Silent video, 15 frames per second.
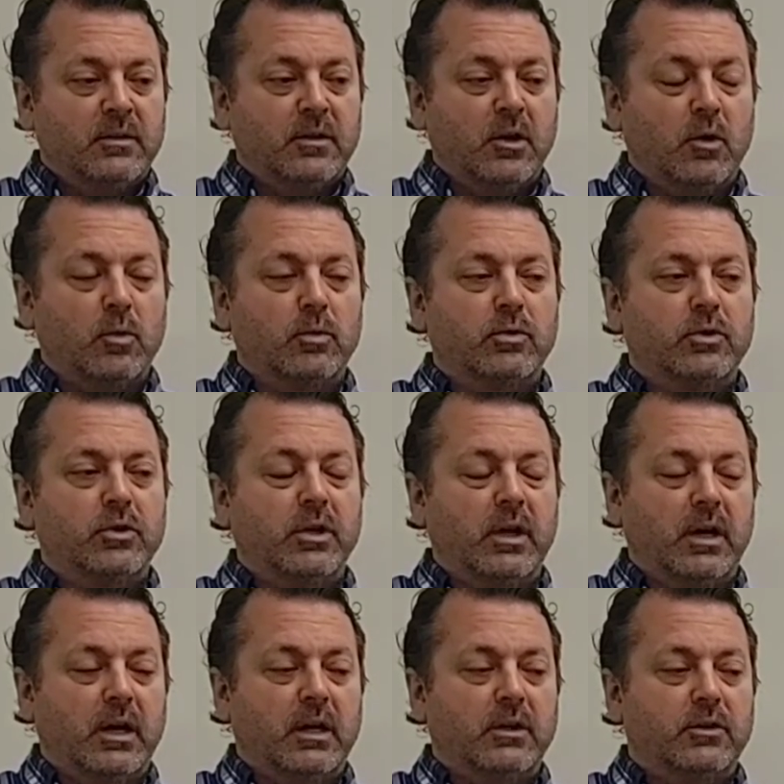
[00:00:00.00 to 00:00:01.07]
The old
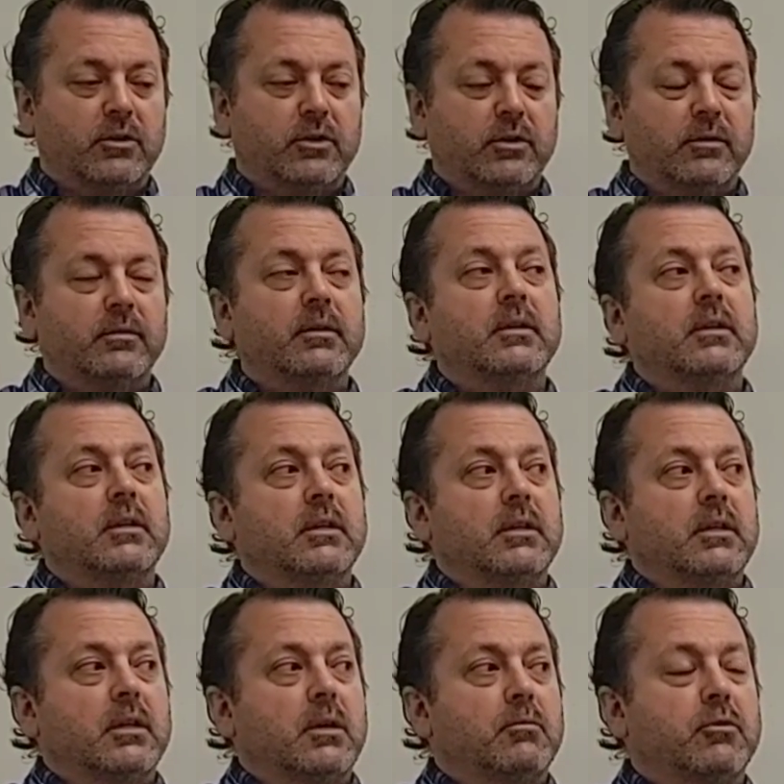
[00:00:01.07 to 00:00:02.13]

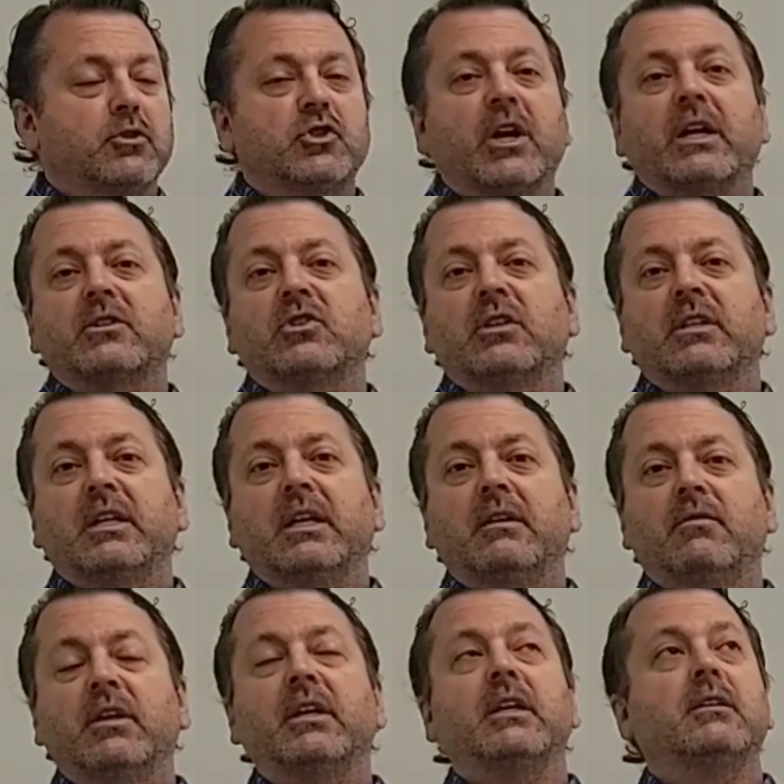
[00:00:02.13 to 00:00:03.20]
projection
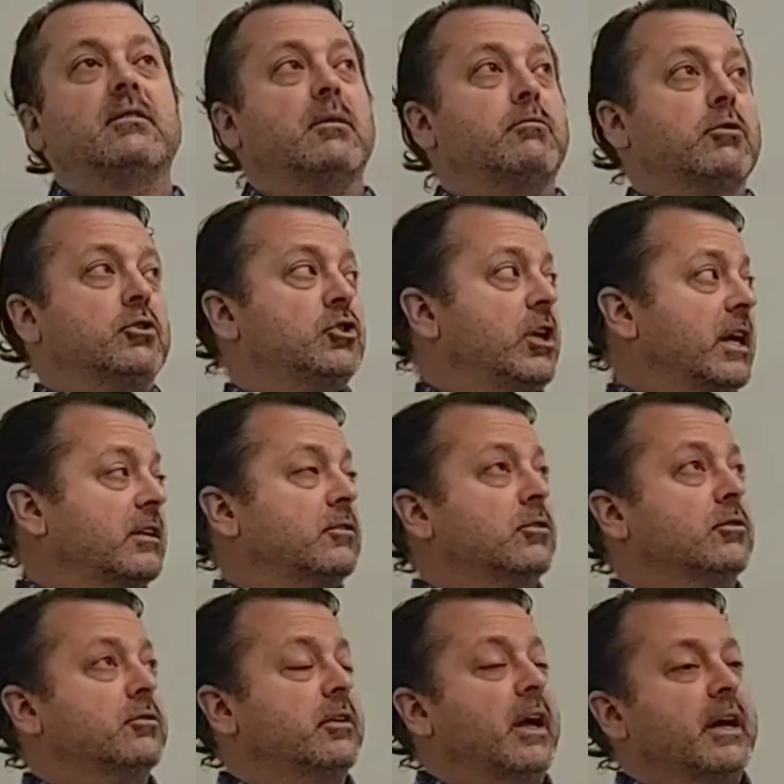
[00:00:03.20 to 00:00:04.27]
TVs and
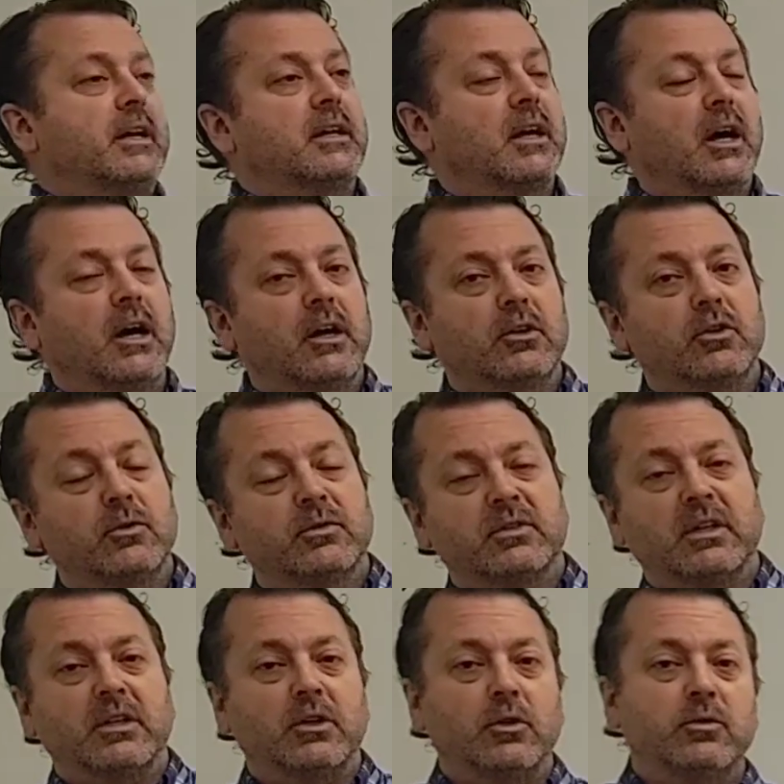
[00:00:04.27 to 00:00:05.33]
projectors like you see
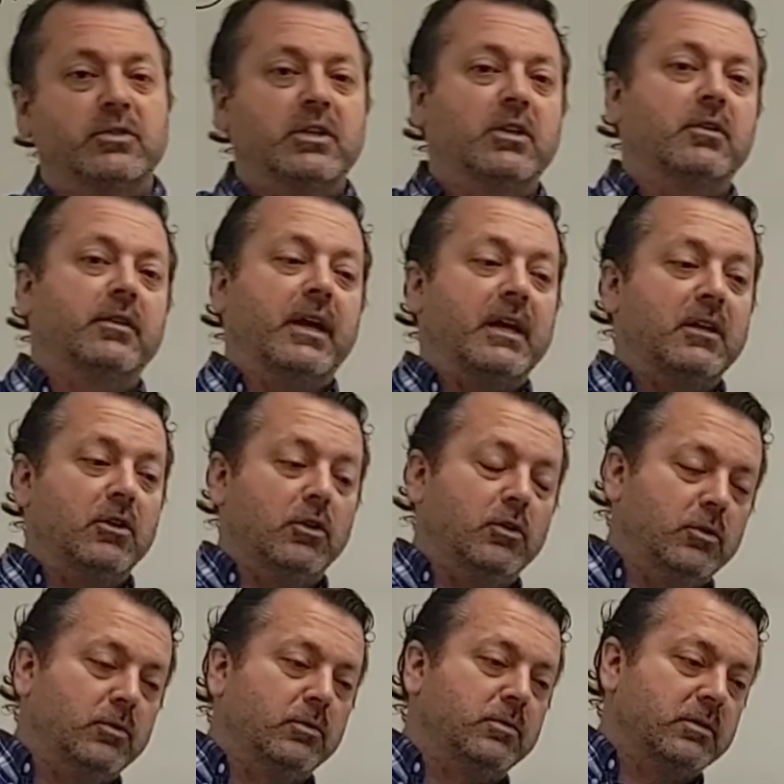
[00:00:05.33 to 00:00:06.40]
used here, they
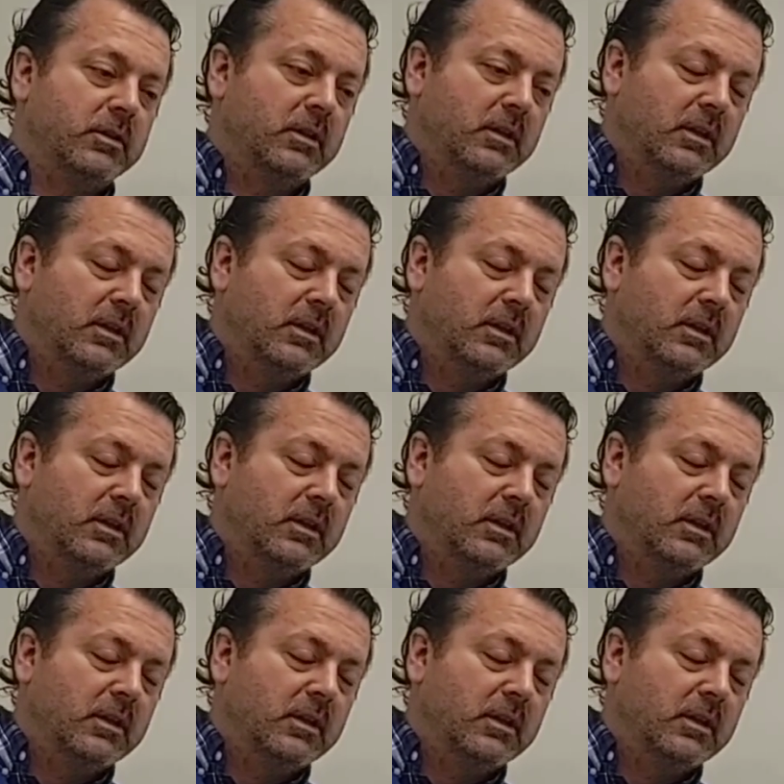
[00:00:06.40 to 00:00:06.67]
use